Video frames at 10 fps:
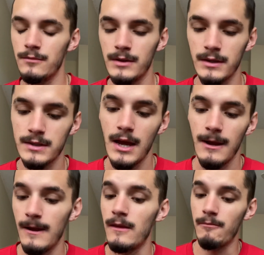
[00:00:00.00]
because
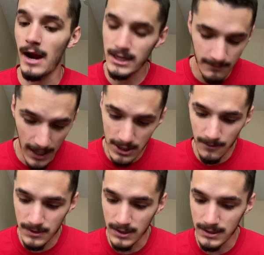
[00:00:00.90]
in their past
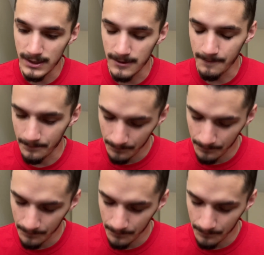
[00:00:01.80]
matchups this season